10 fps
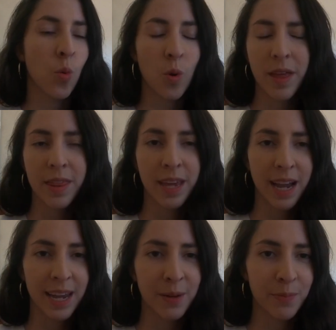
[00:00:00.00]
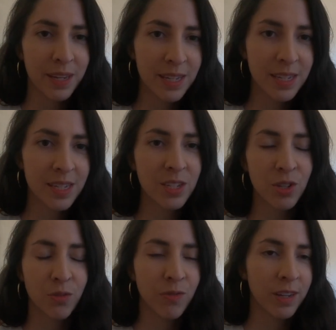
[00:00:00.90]
what the item is
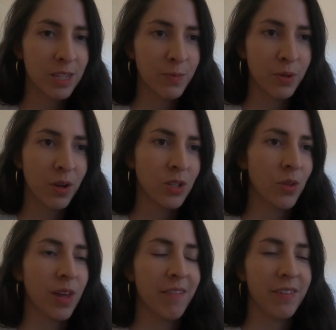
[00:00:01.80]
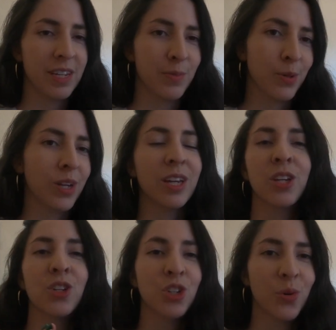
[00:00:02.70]
to Facebook so that Facebook
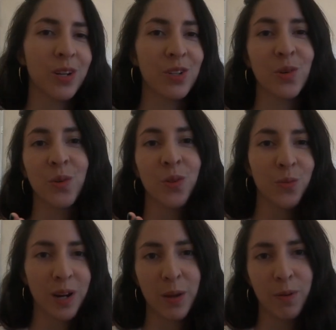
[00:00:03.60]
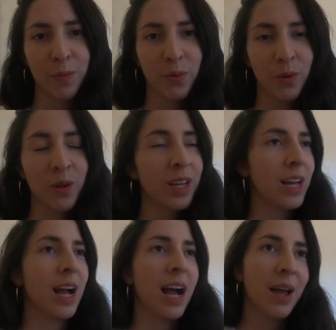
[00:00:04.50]
can show it to the right people.
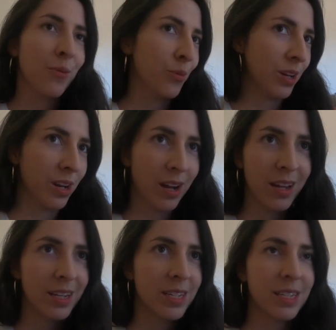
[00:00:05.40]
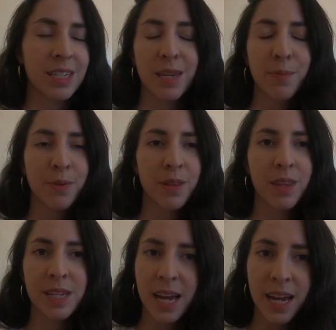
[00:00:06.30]
I would not skip
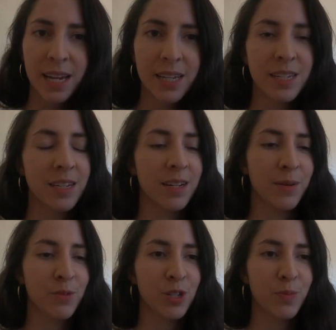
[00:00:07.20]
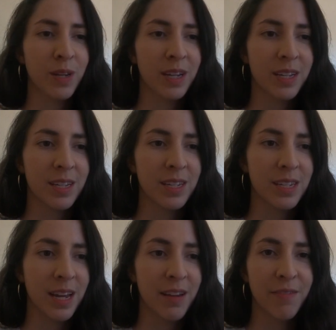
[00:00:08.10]
the tags just
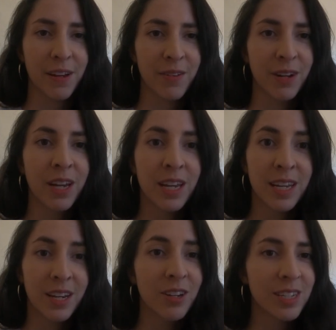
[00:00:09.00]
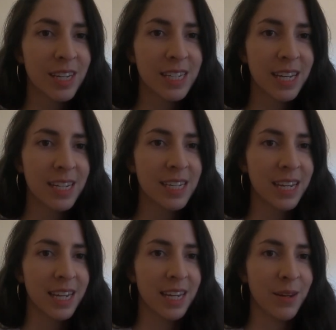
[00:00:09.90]
because I have found good success
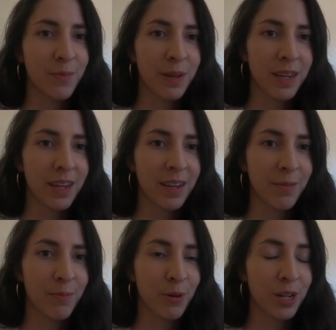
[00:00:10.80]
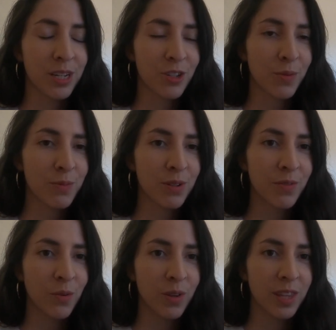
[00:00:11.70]
in being pretty
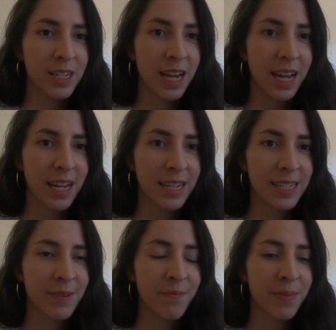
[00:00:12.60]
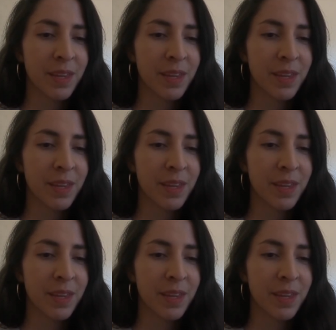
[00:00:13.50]
descriptive with the tags.